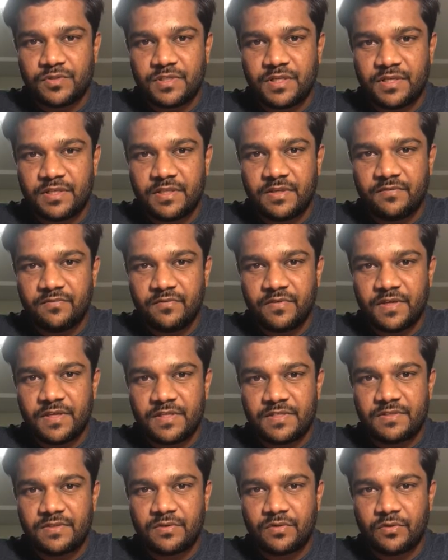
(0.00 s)
that they
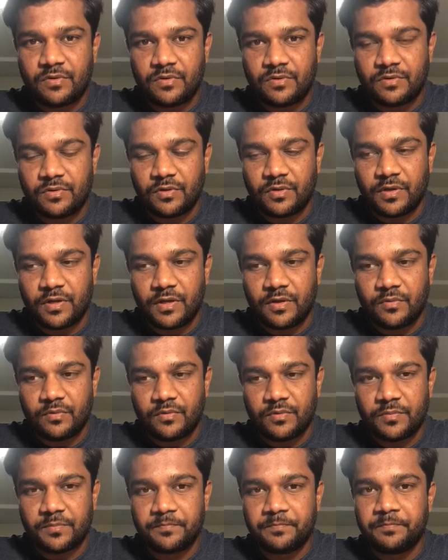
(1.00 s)
face on the ground,
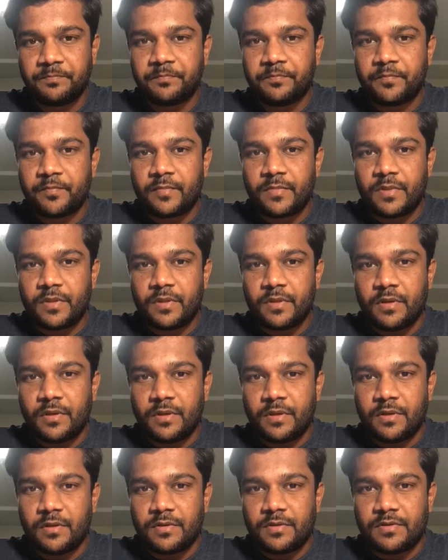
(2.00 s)

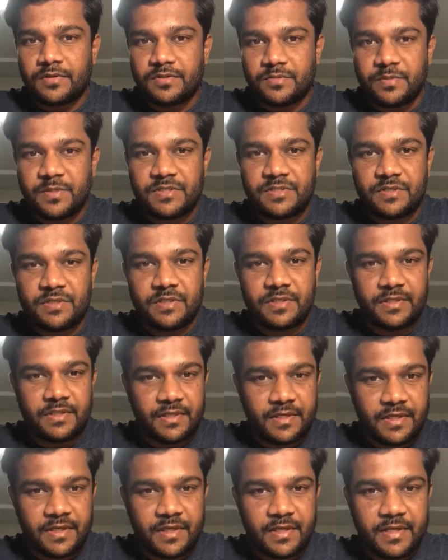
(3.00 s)
especially
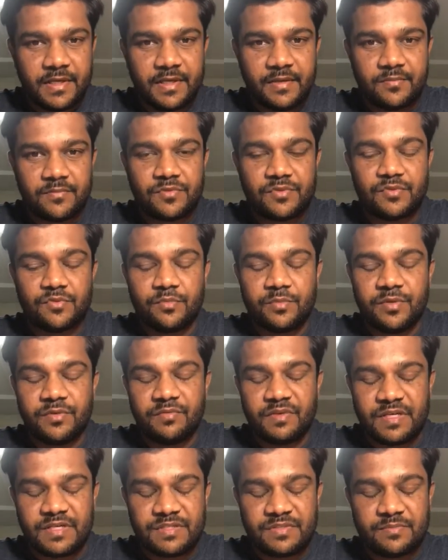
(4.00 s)
the A&Ms, to be
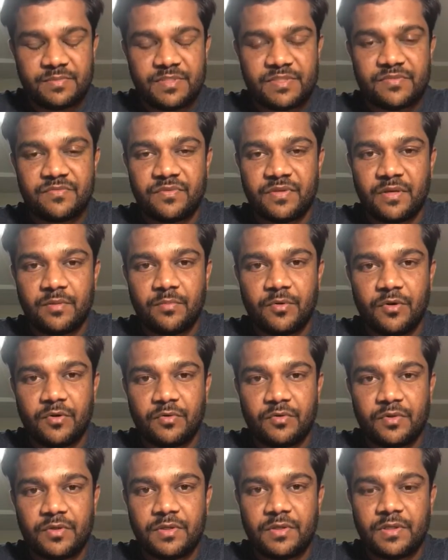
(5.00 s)
very specific
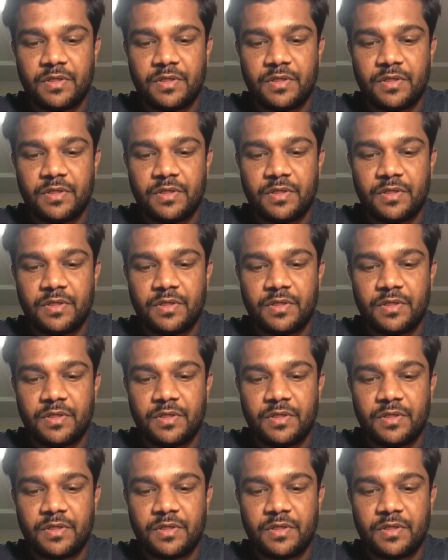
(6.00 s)
about.